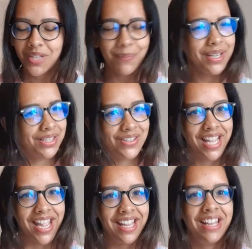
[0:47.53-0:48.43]
But it's
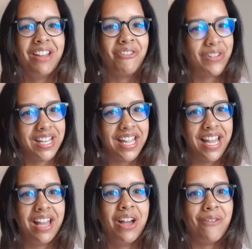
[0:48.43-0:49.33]
okay. We're
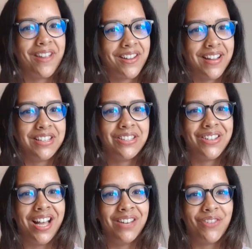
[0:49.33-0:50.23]
here. We're going to do
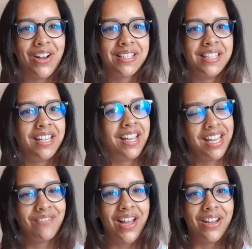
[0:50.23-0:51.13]
an unboxing
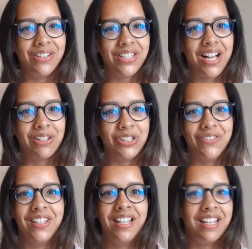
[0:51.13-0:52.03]
in my hotel
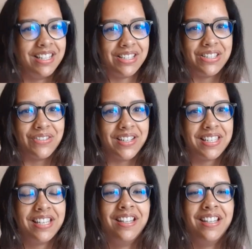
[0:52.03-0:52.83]
room. Let's do it.